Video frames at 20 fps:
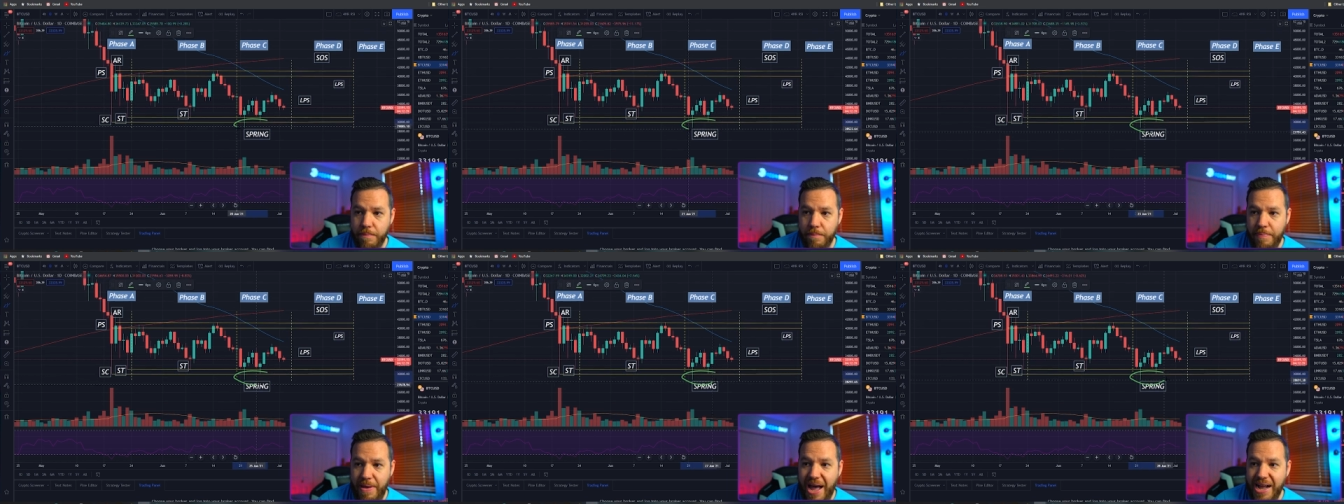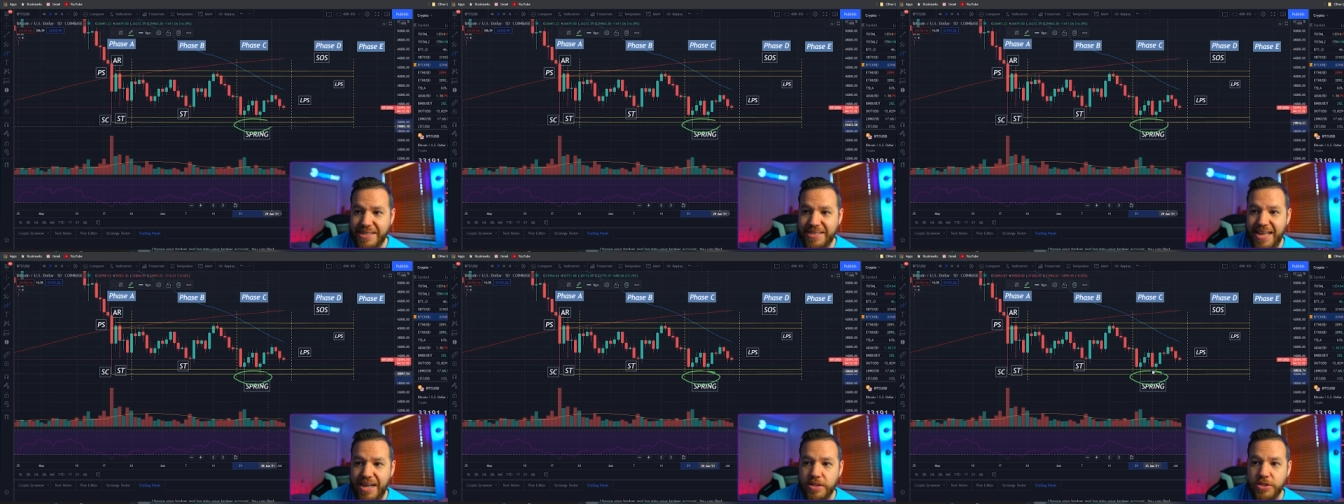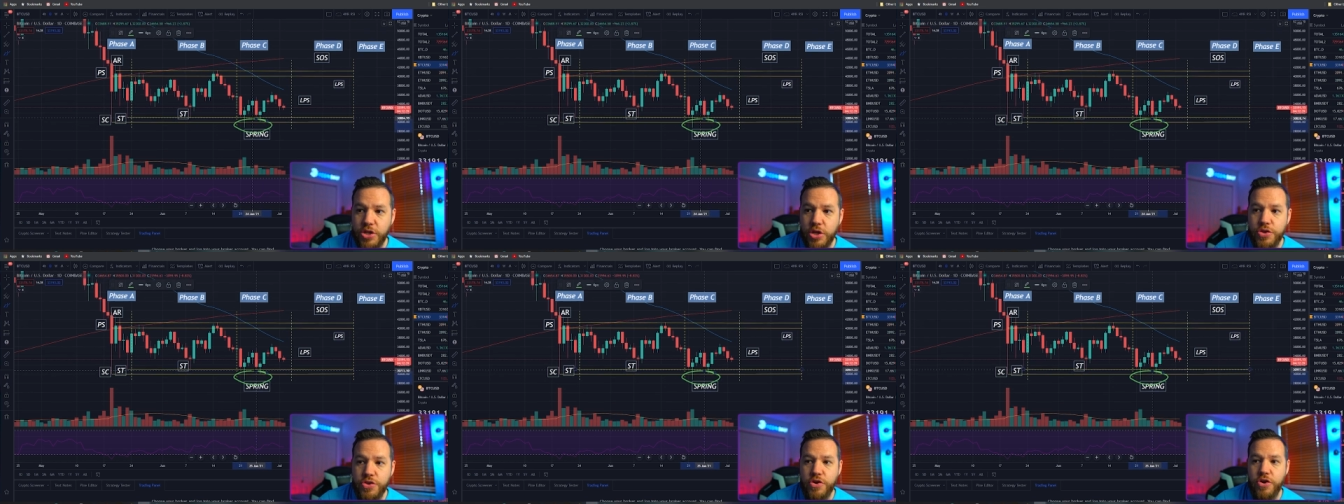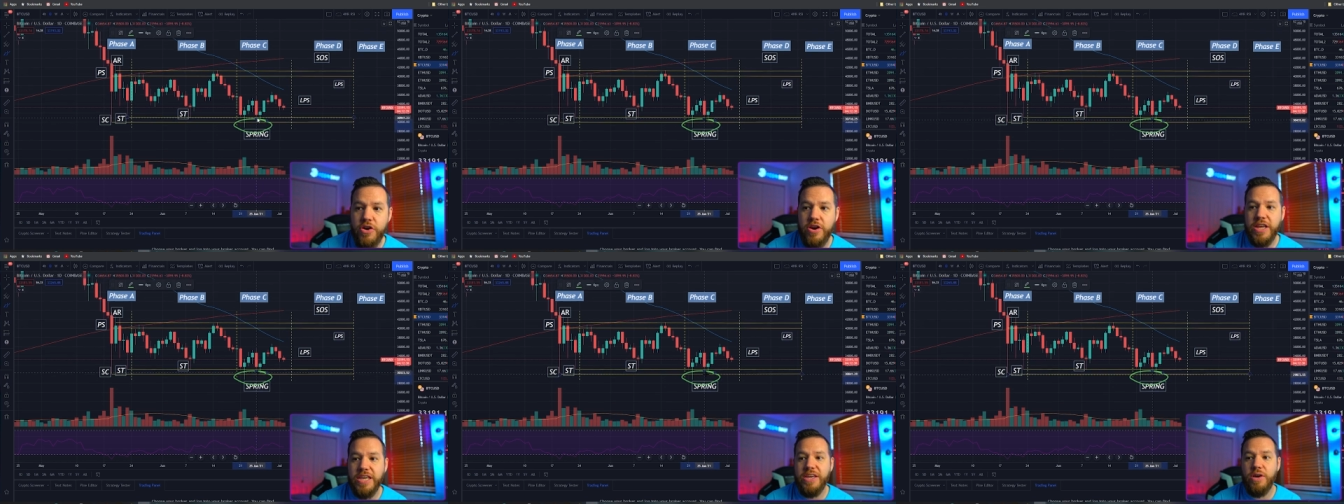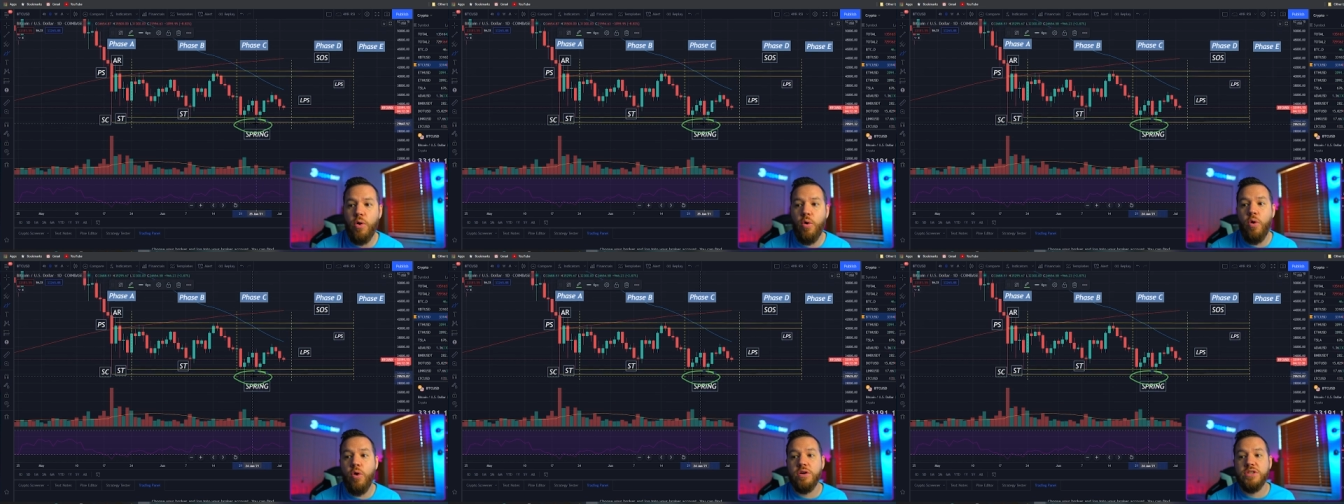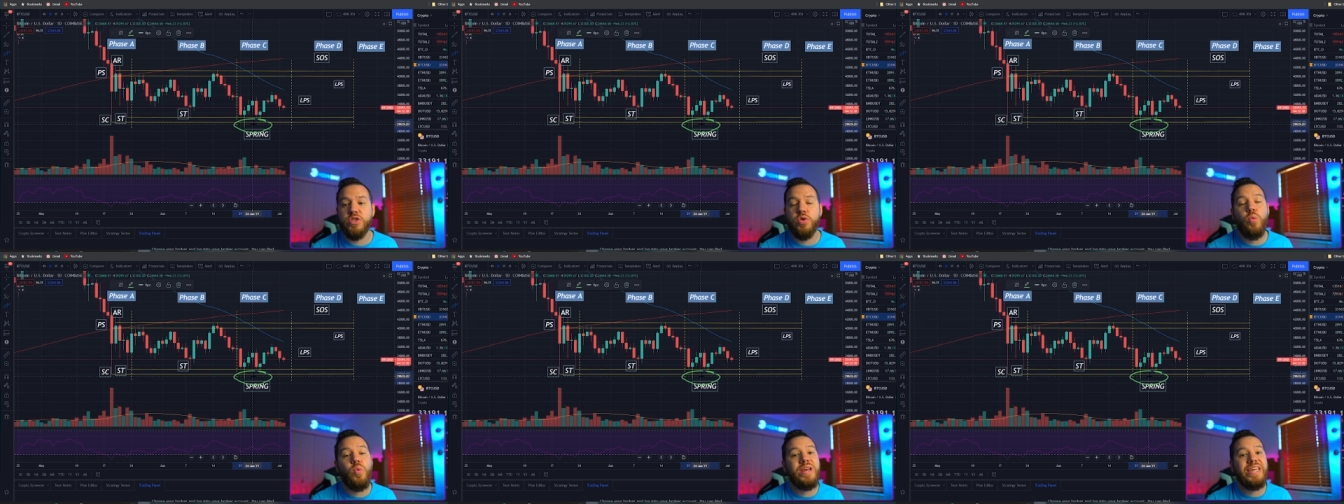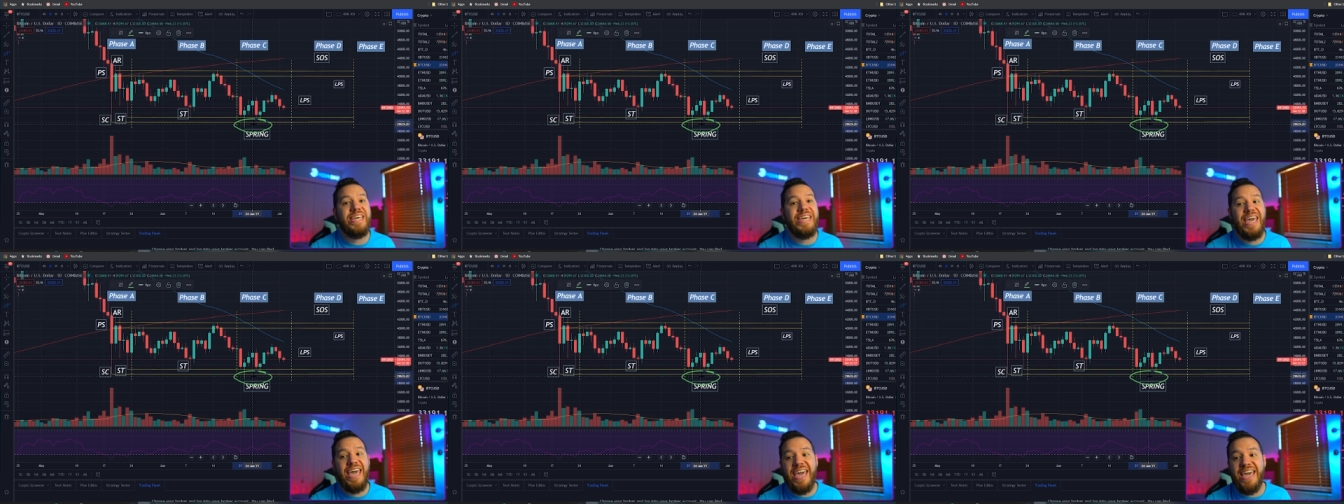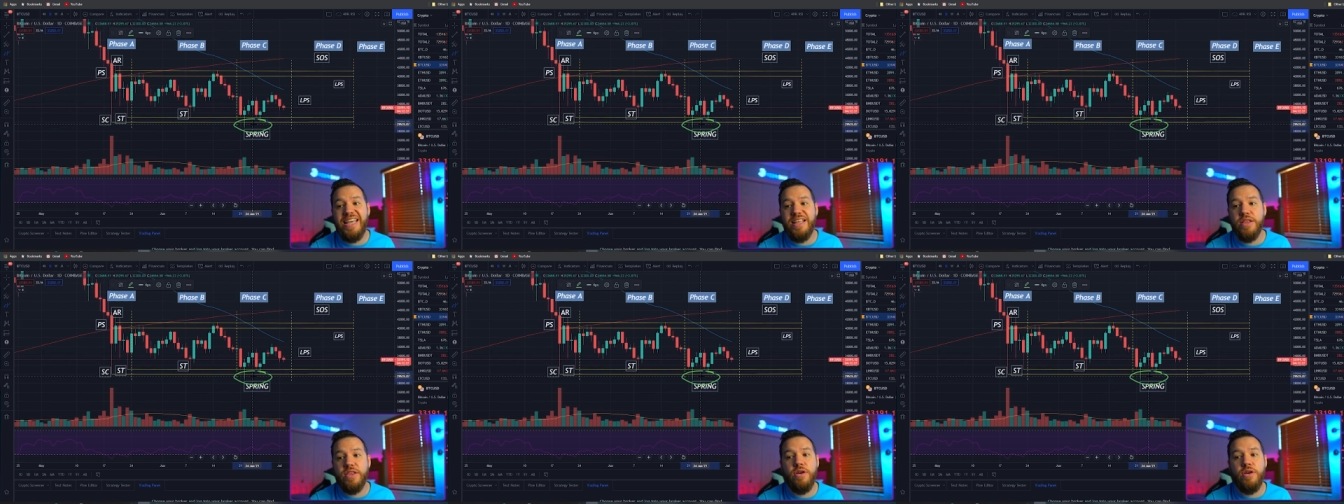back down to 30 or 28,